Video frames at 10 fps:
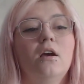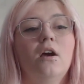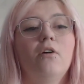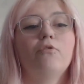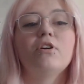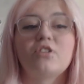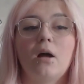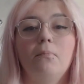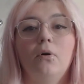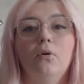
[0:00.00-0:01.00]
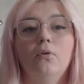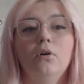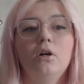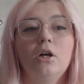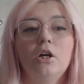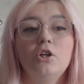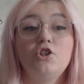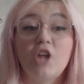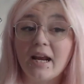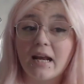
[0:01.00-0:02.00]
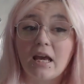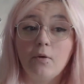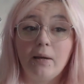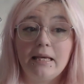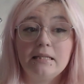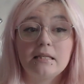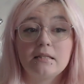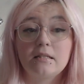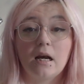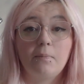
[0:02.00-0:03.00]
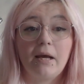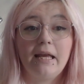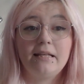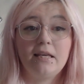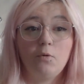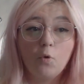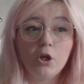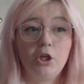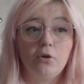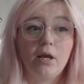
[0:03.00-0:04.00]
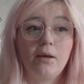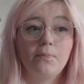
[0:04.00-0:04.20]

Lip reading: For example, chain AoEs start by hitting one unit,